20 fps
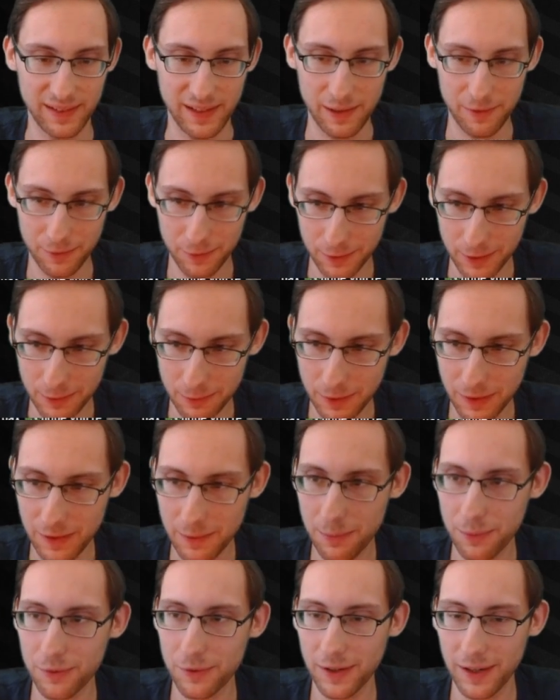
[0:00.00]
Everyone with
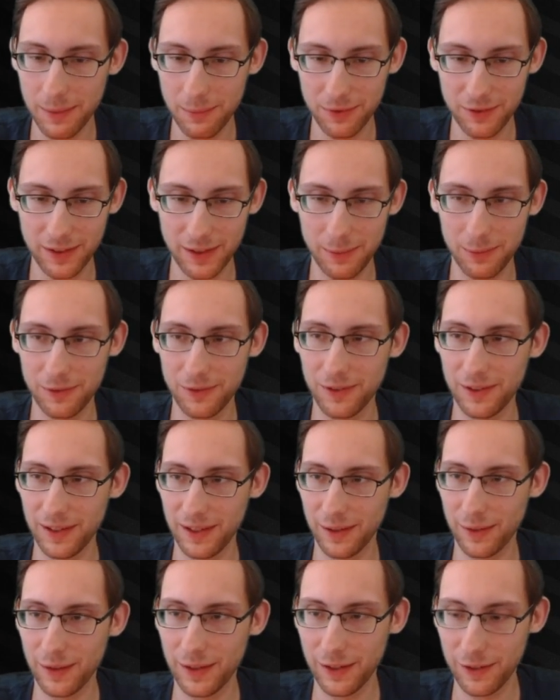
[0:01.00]
the prime subs
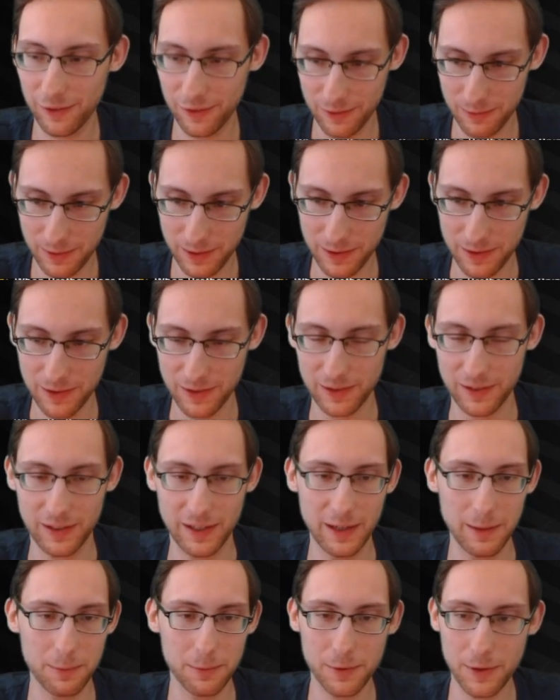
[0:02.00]
today. Thank you so much.
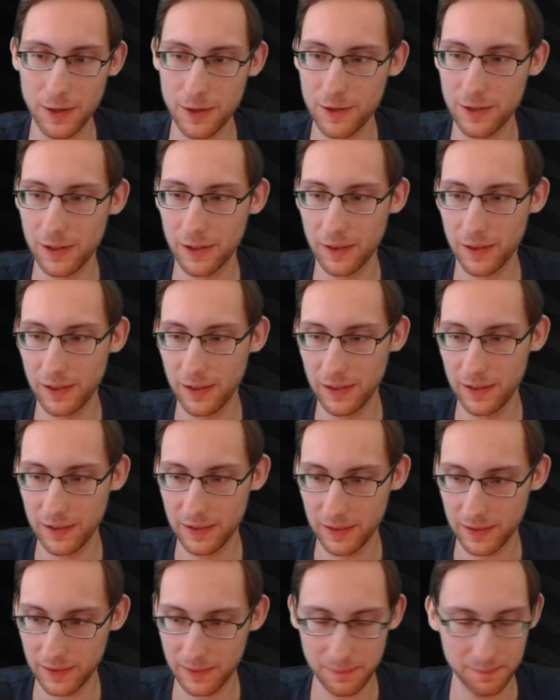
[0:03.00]
I appreciate the
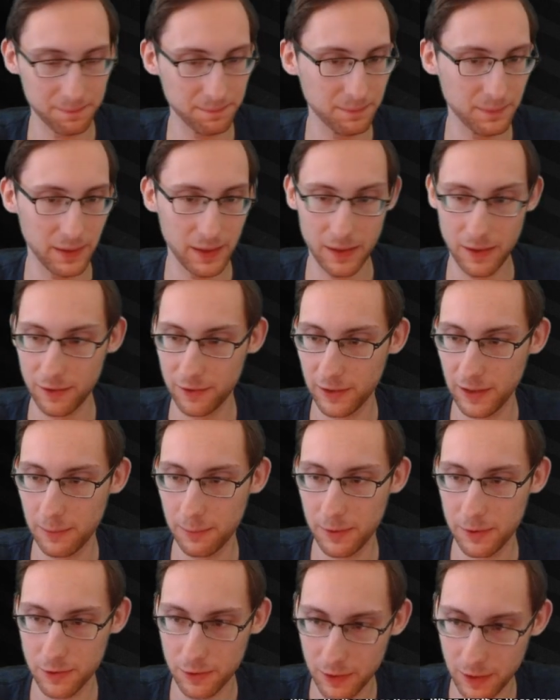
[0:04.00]
uh, yeah the
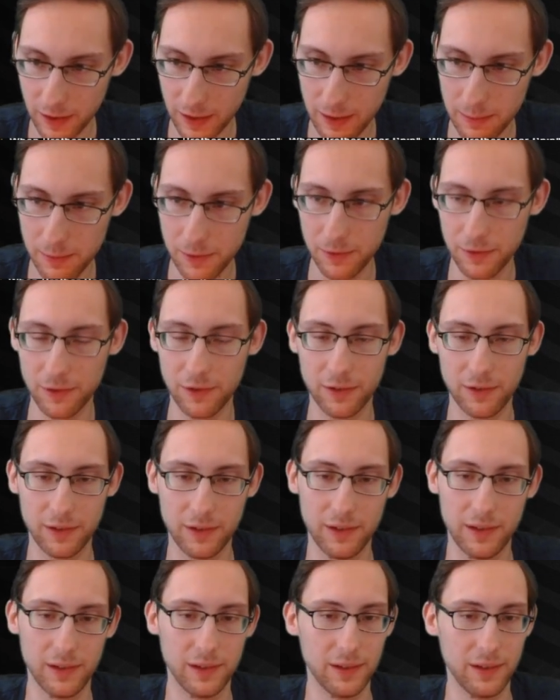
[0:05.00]
sub. Enjoy the emotes,
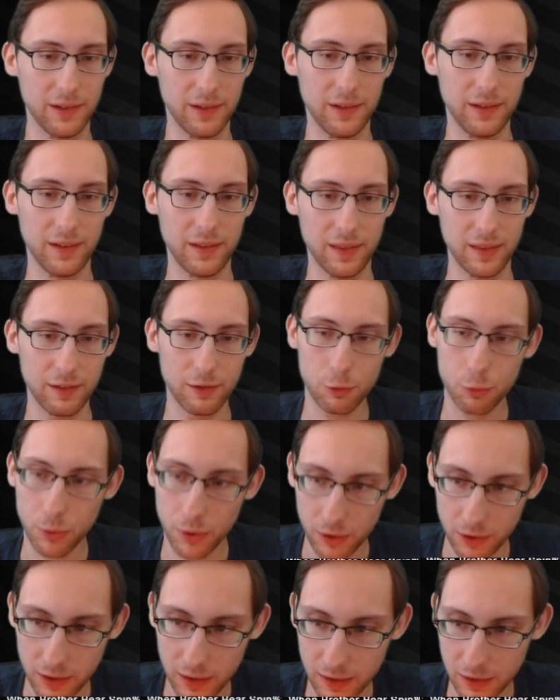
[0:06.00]
the
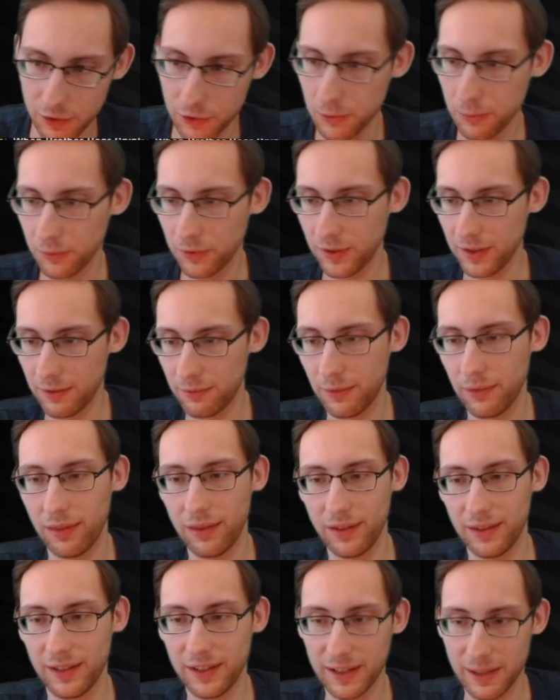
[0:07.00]
twerking gnomes, and
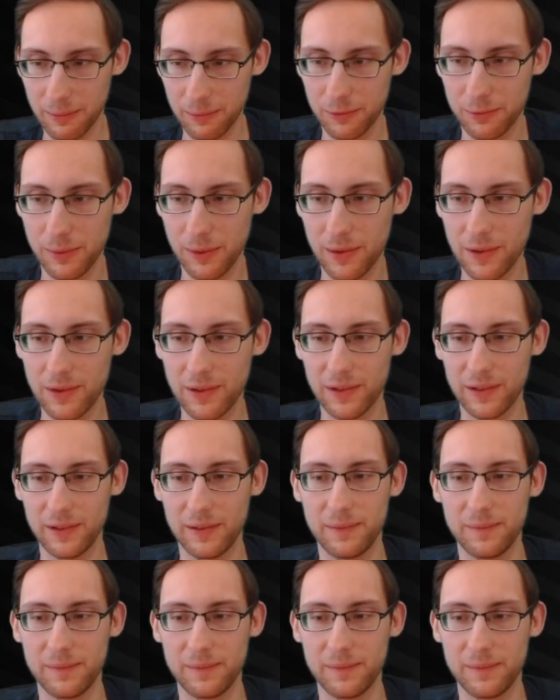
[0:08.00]
everything that comes with it.